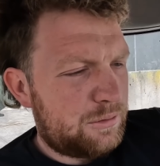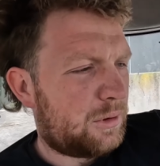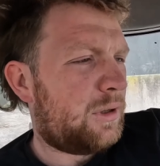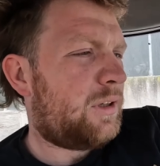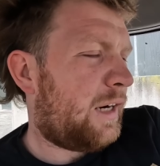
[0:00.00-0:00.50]

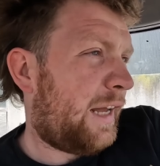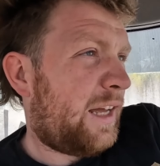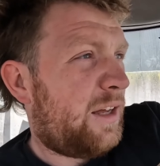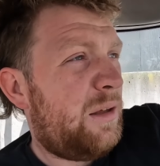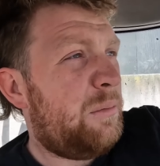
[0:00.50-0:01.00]
were
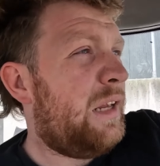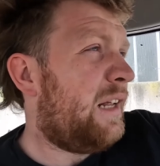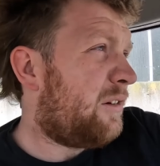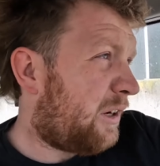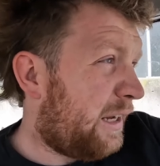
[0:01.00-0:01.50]
uh,
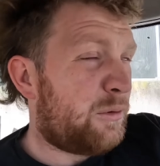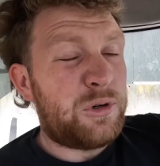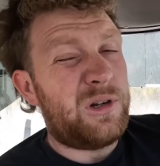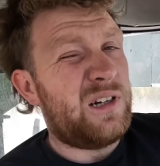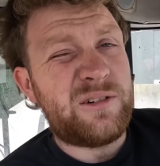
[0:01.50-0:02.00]
milling grain,
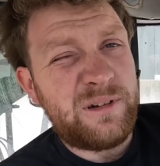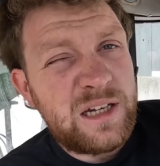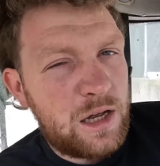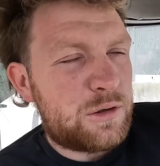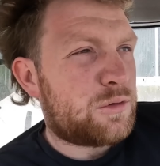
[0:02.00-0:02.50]
rolling. We
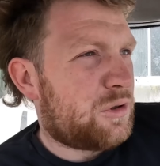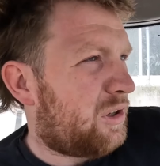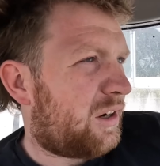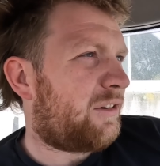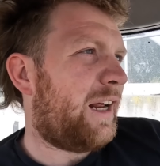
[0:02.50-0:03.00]
call it
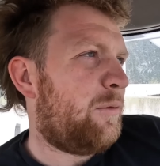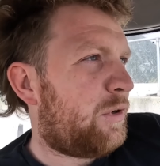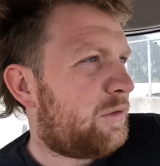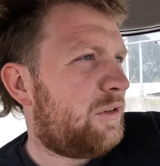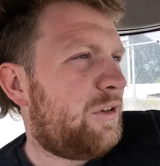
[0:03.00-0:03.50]
rolling grain,
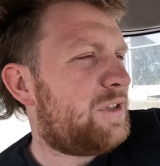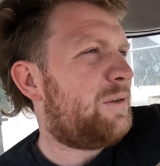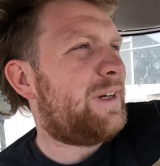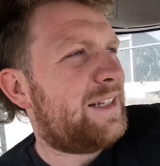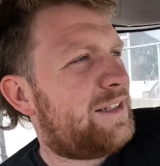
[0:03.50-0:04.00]
but
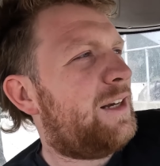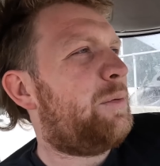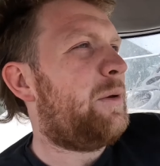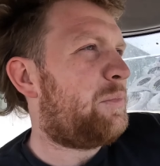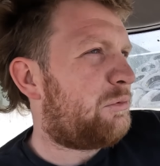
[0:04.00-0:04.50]
usually when I say to
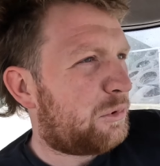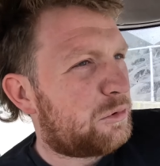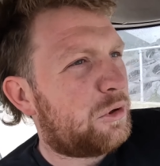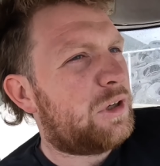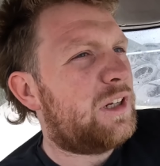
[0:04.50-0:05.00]
people
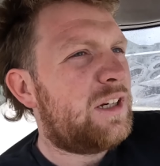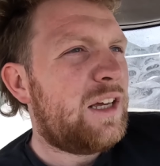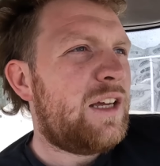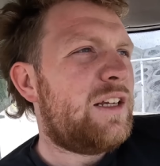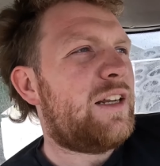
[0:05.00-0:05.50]
we're rolling,
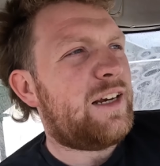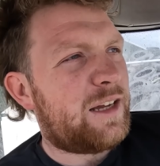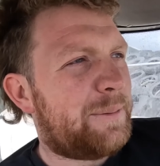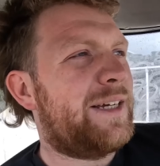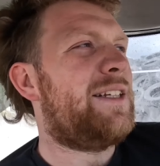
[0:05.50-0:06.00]
they
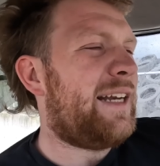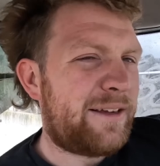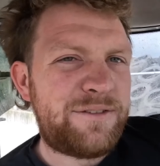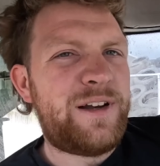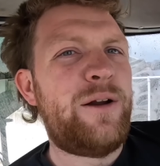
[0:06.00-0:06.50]
think I'm actually
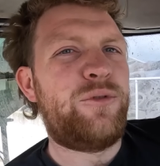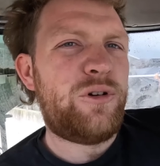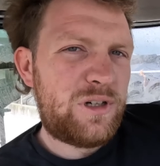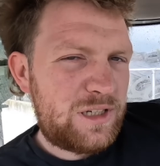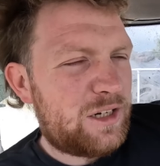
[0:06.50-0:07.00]
like flat
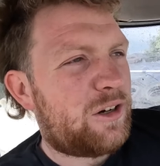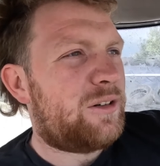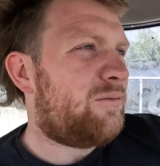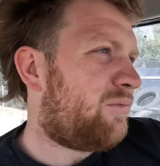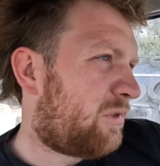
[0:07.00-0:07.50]
rolling
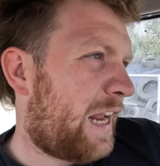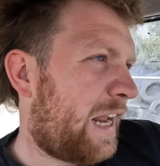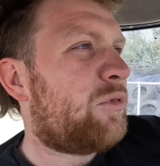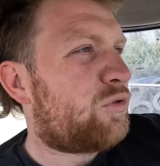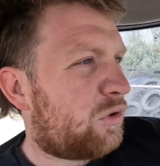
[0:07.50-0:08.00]
or
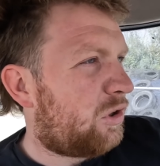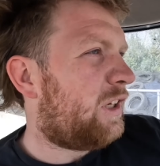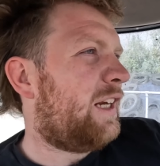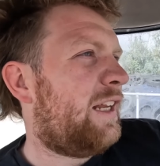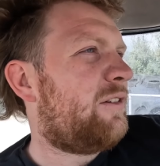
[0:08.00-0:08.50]
Cambridge
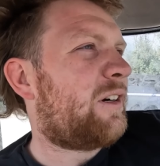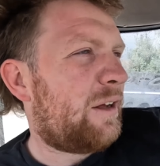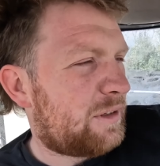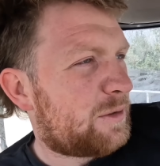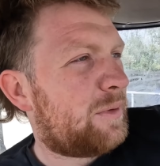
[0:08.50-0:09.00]
rolling in
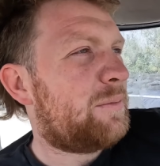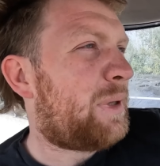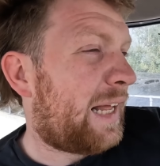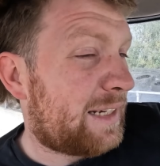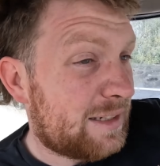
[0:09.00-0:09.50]
ground that's been
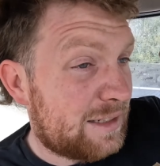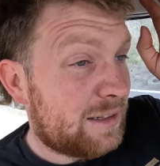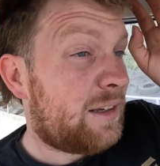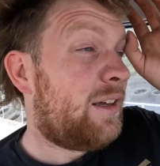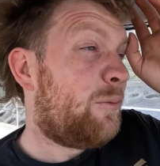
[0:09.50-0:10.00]
planted.
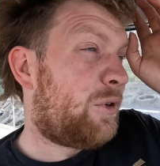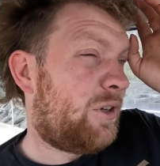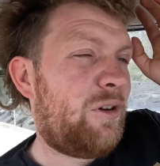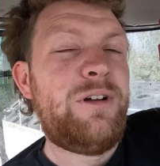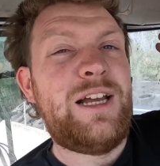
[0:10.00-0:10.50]
But
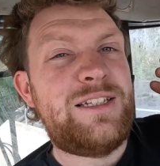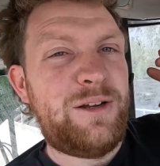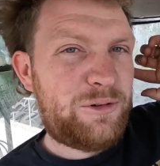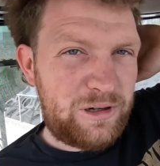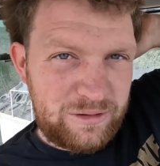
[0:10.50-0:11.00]
no, when I
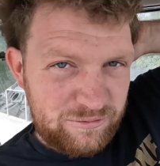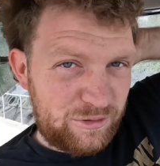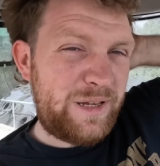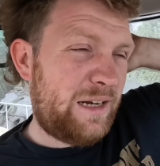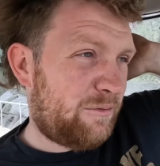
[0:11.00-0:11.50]
say rolling,
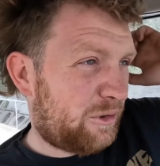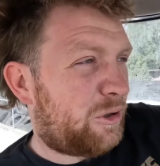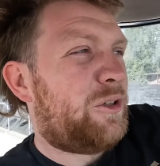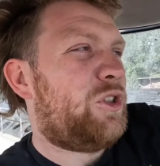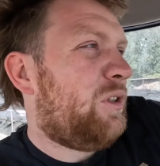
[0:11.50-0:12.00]
we're milling, we're
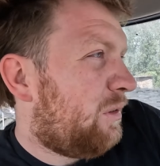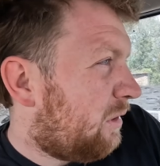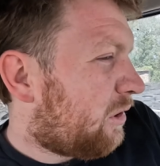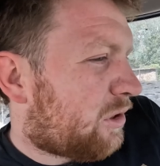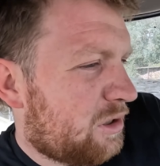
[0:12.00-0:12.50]
crushing,
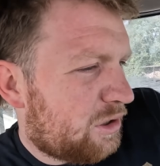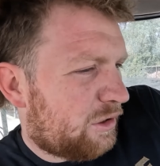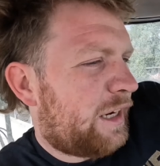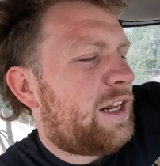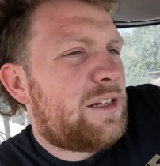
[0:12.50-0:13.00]

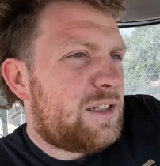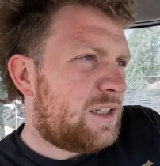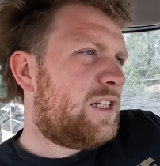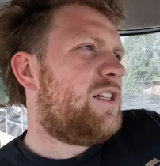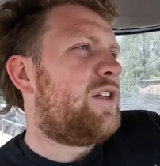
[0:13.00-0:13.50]
crushing grain.
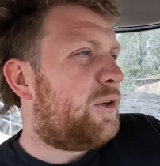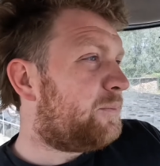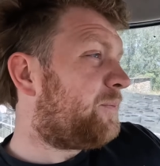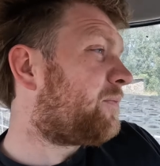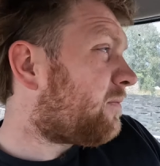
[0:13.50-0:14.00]

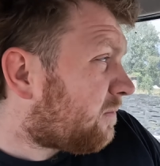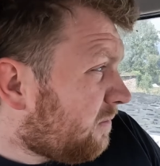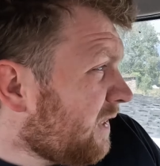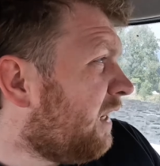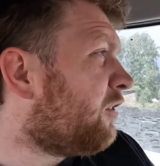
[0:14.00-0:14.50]
So
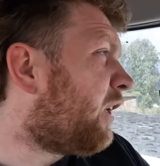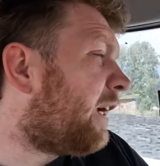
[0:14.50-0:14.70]
the